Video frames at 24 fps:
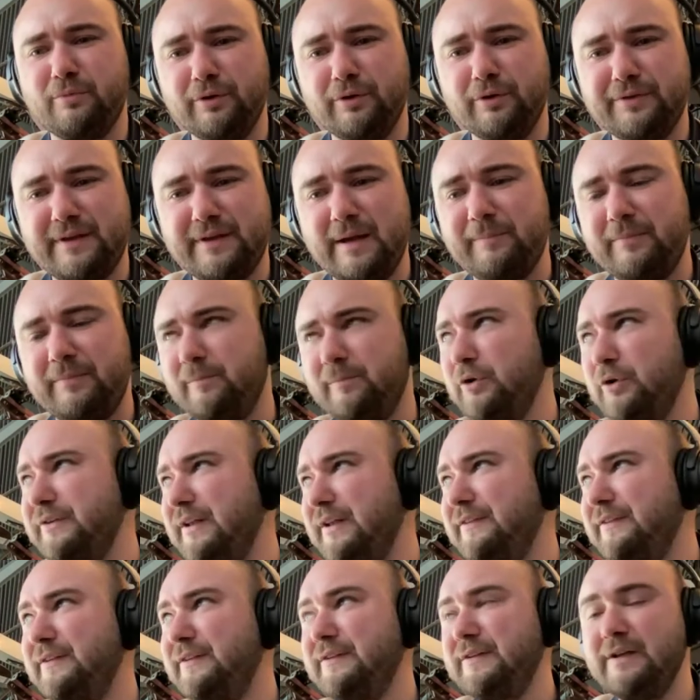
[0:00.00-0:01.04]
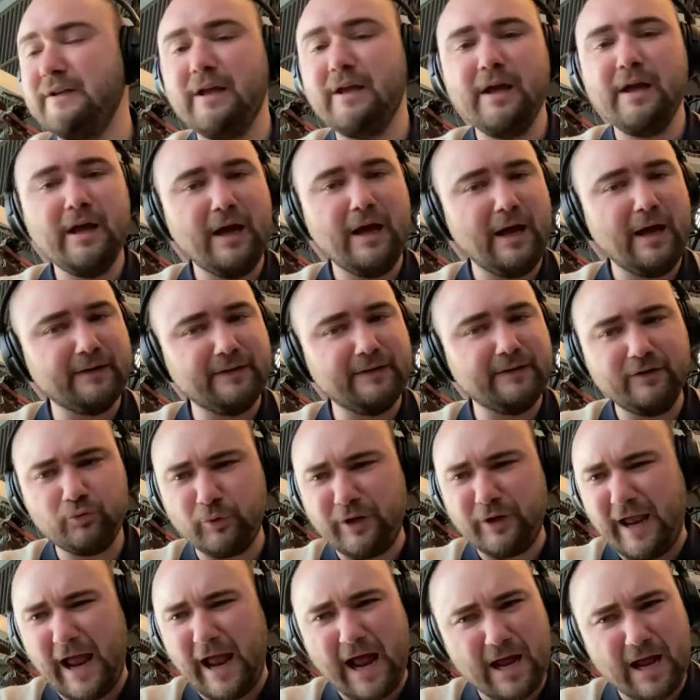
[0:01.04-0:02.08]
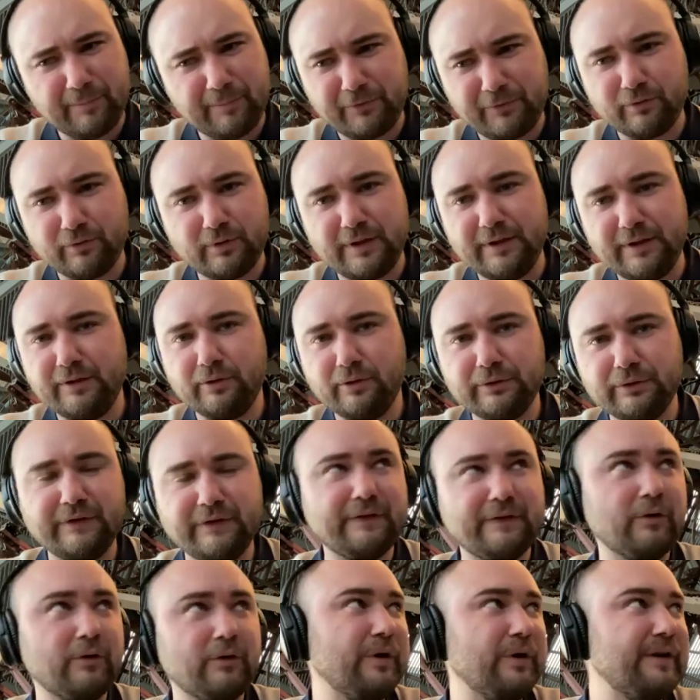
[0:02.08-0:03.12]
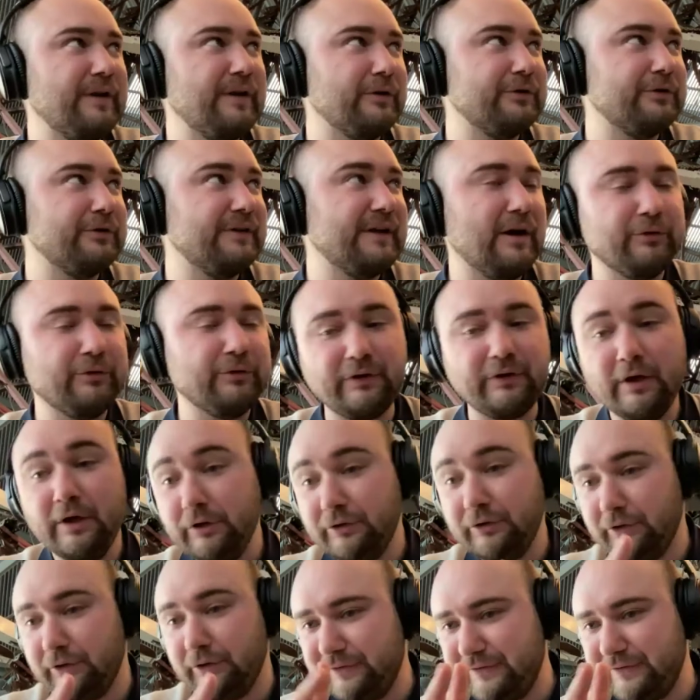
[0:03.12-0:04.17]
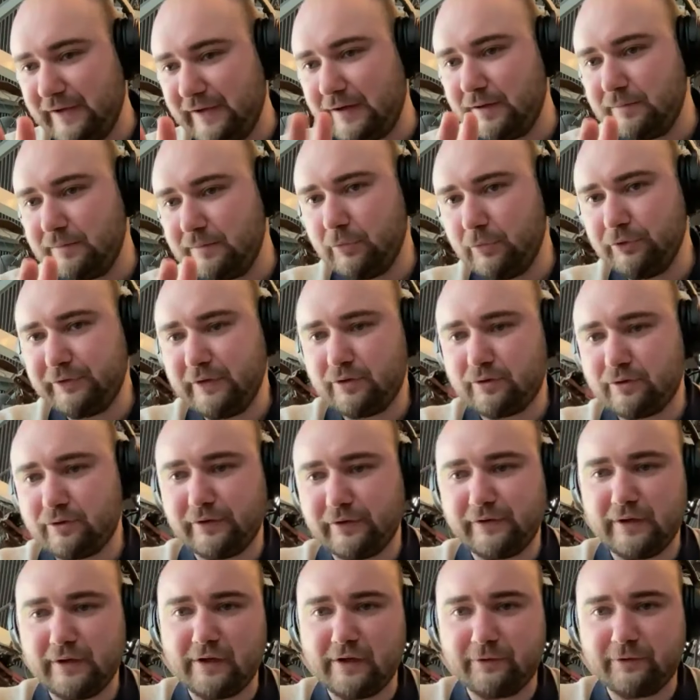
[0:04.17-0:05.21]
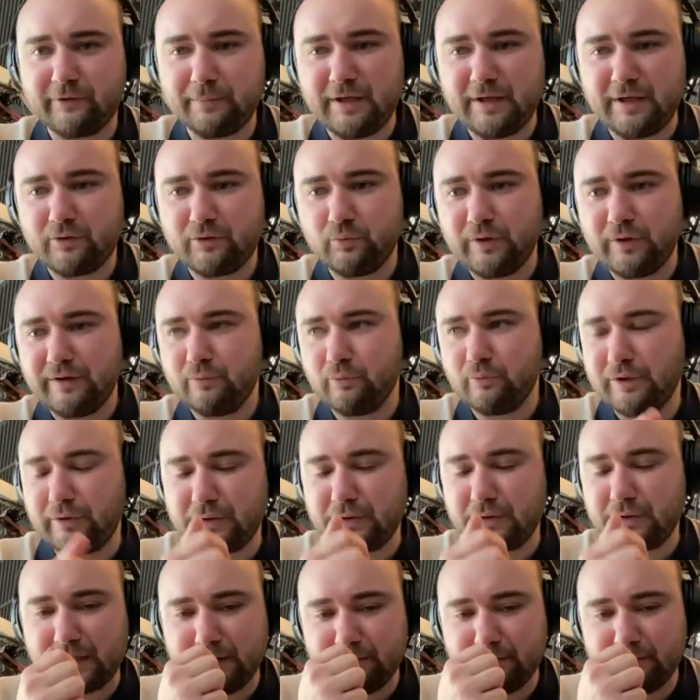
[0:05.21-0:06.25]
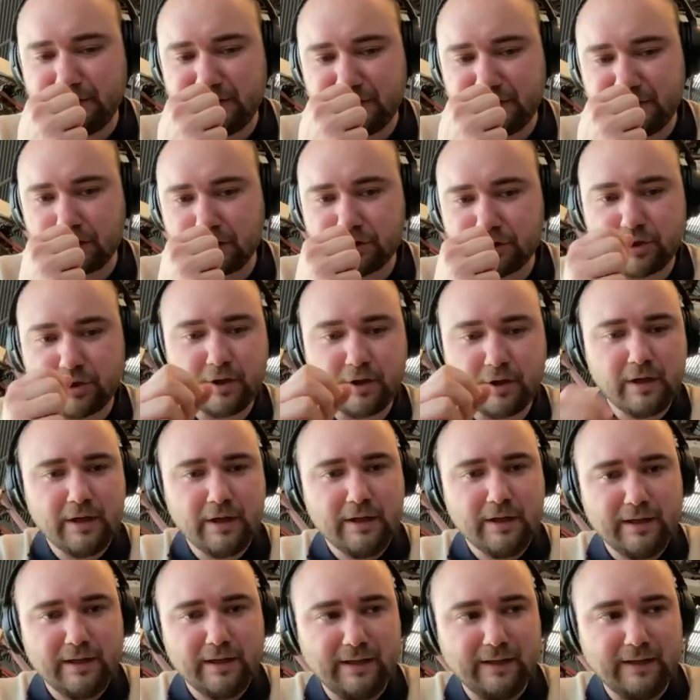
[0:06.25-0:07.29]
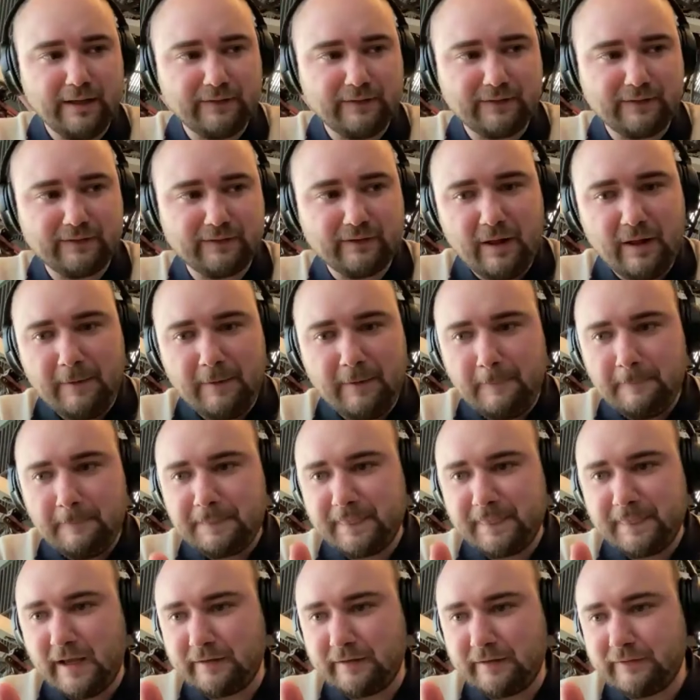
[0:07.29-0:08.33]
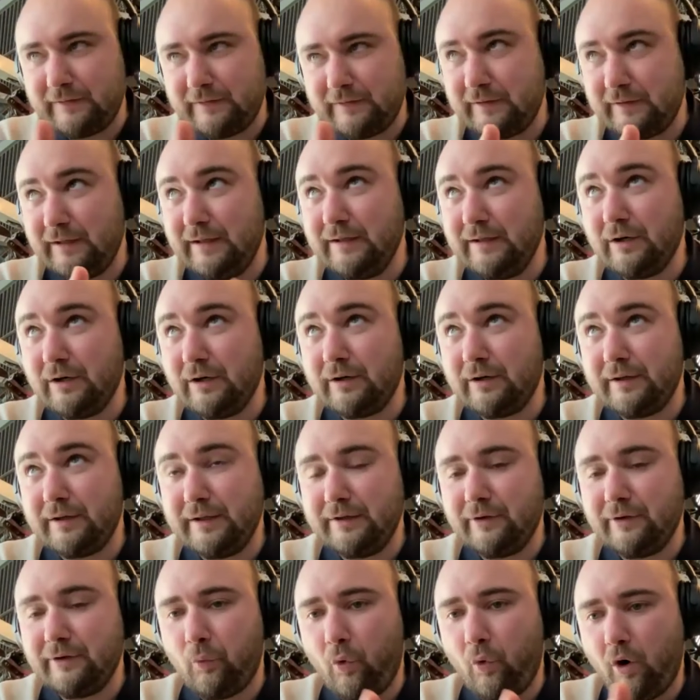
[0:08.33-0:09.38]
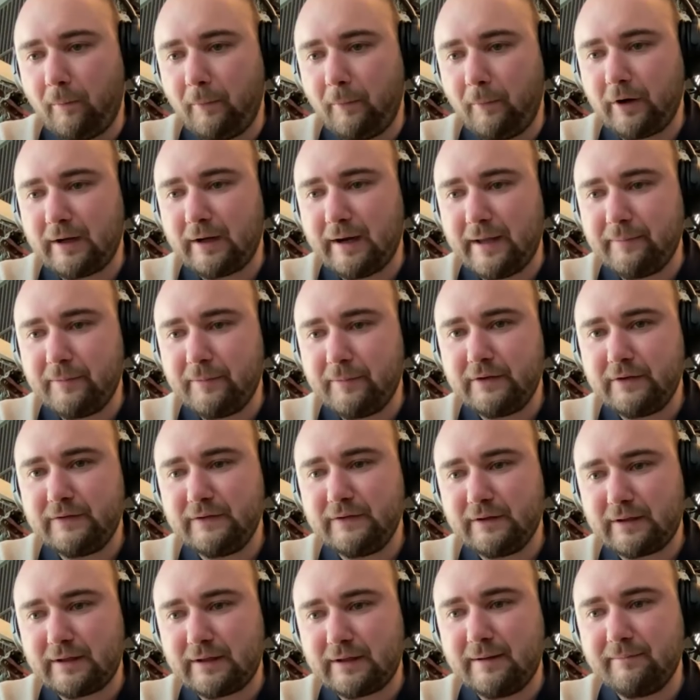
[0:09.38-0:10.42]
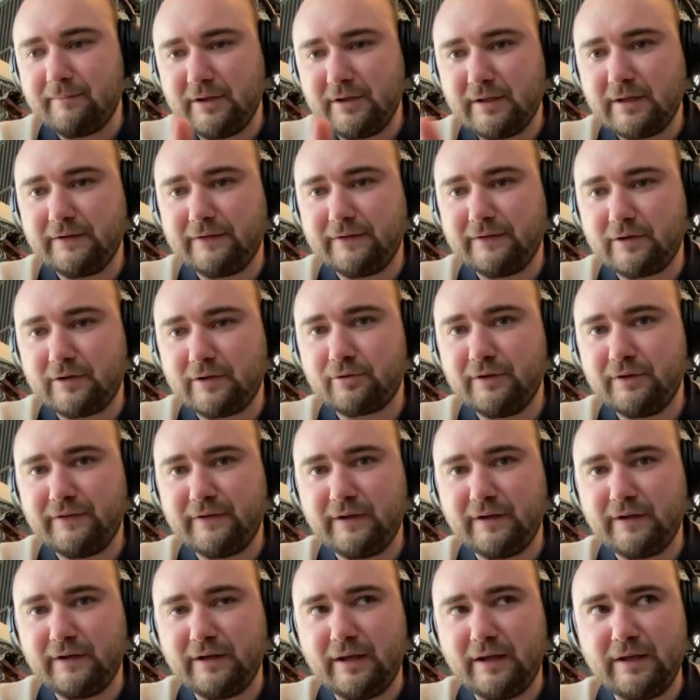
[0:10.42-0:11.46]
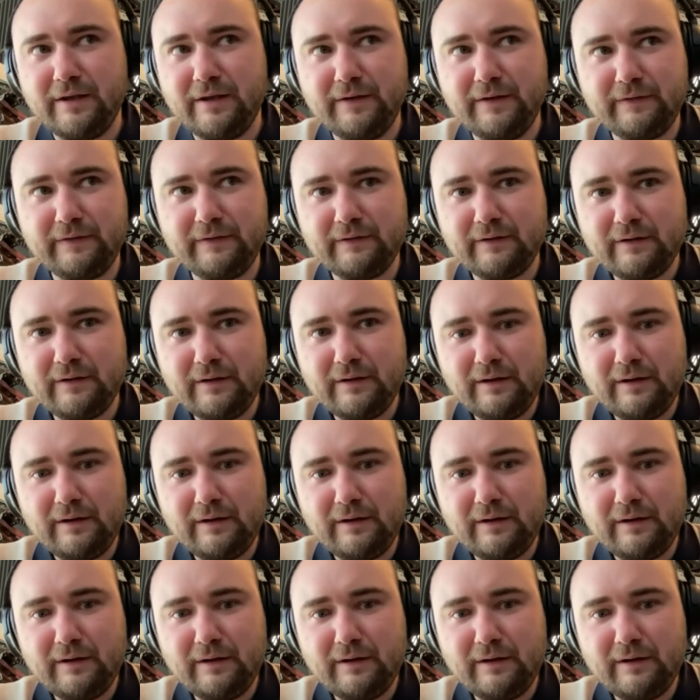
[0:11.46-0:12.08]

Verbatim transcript: more depth more density and this we absolutely notice it without a doubt the second most interesting aspect with with organic viticulture it's that in a in a warmer climate in a climate that is increasing in heat